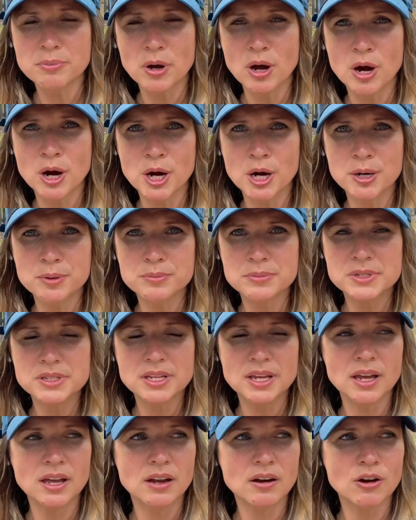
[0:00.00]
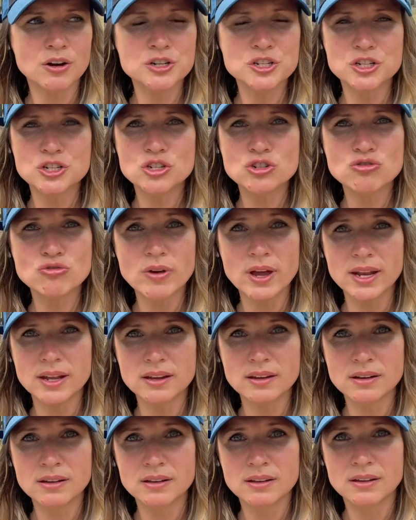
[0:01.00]
arms and are just
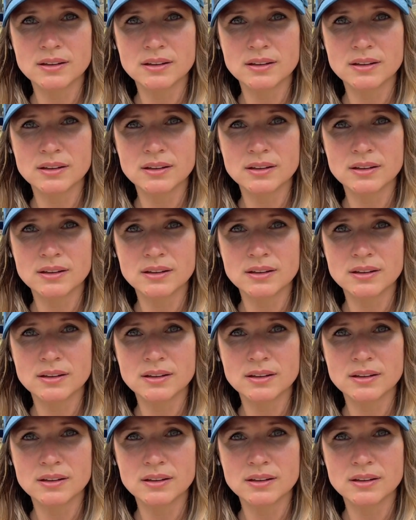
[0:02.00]
shredded,